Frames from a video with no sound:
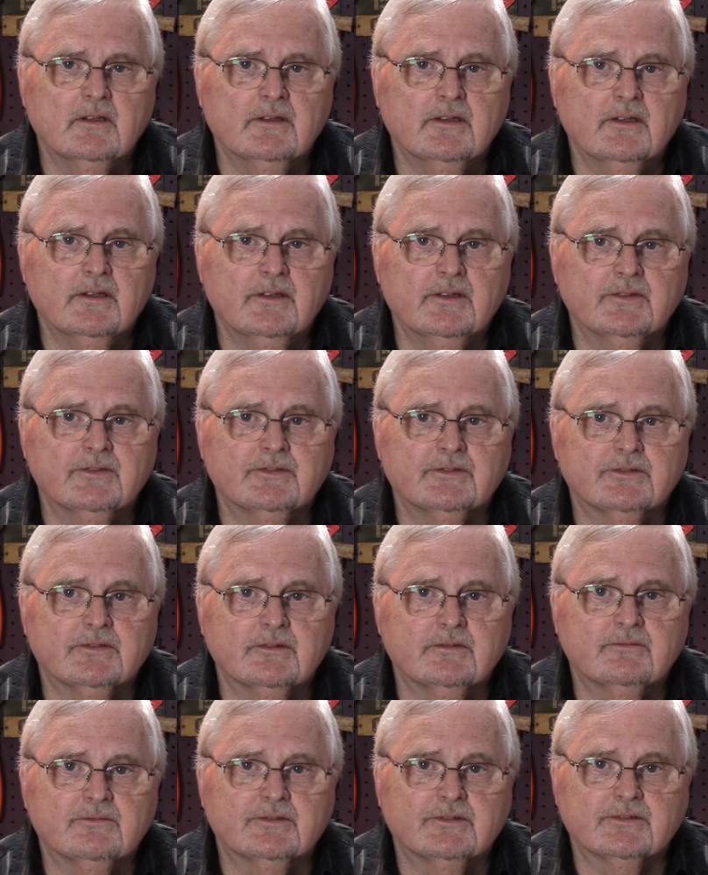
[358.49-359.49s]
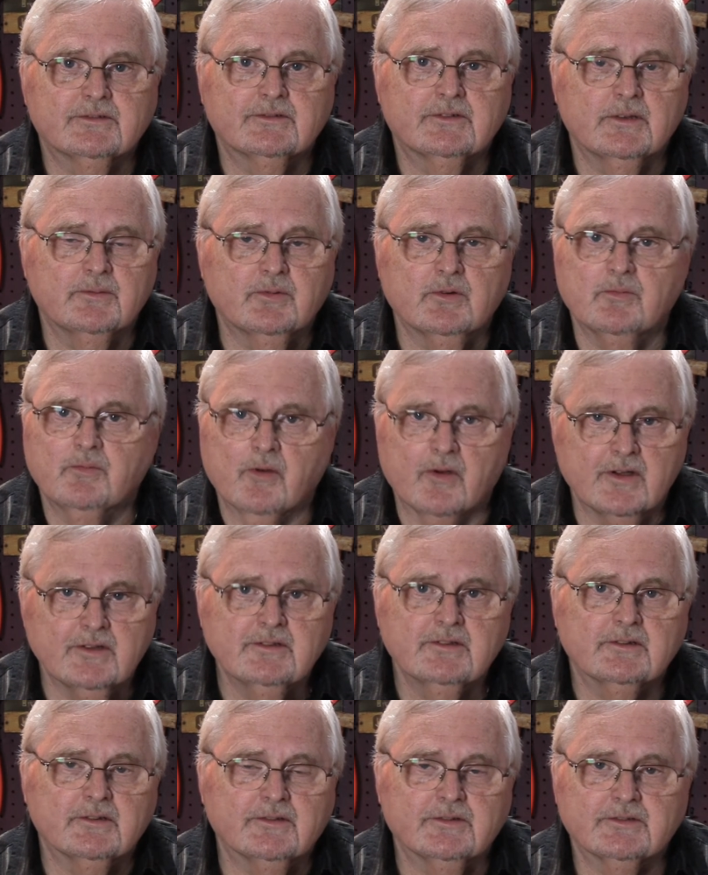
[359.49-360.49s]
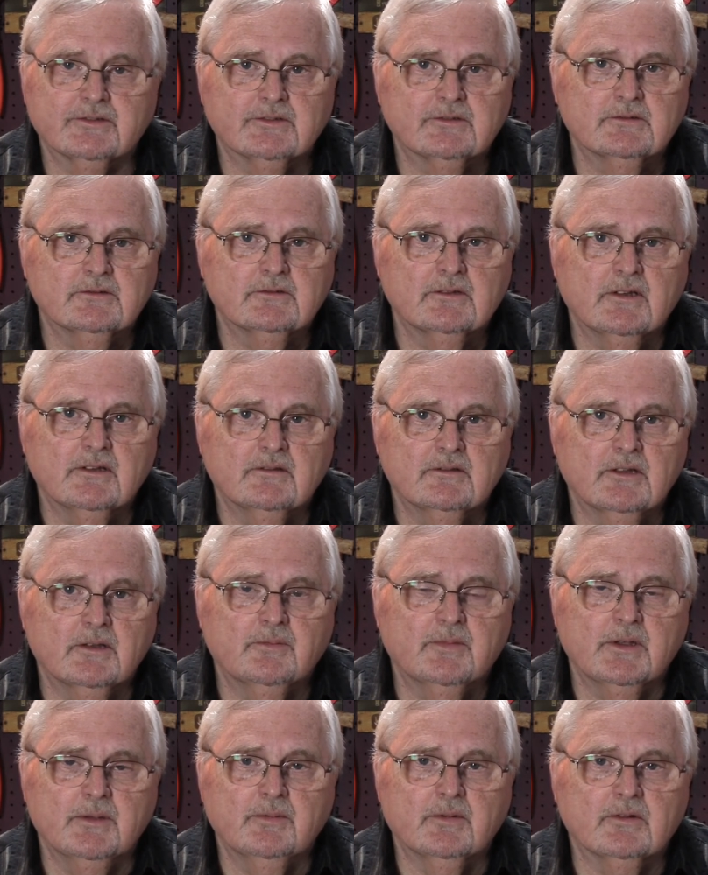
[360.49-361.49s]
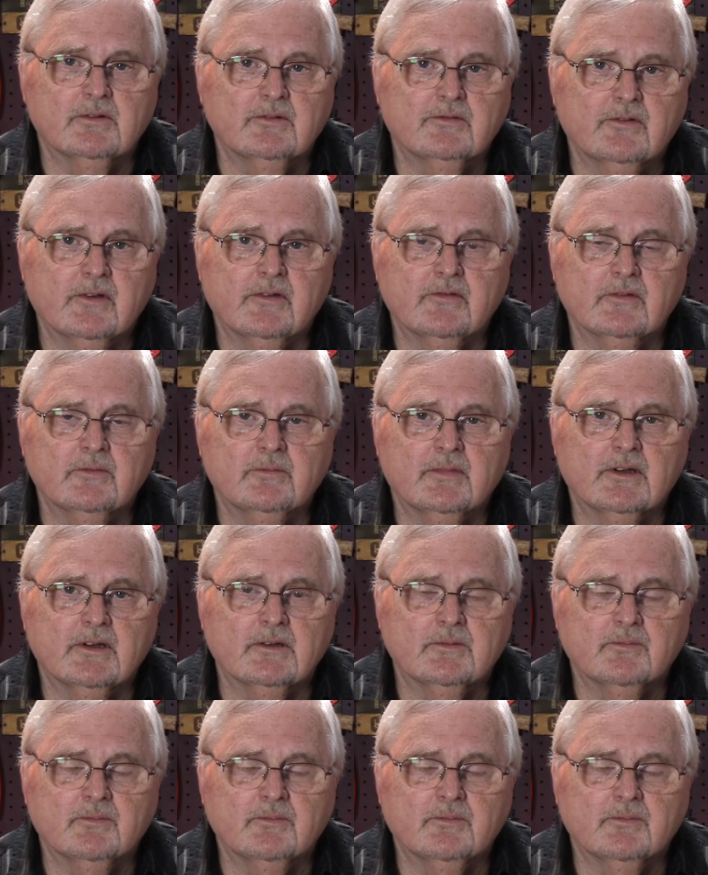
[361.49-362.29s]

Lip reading: is simple prejudice, that people are driven by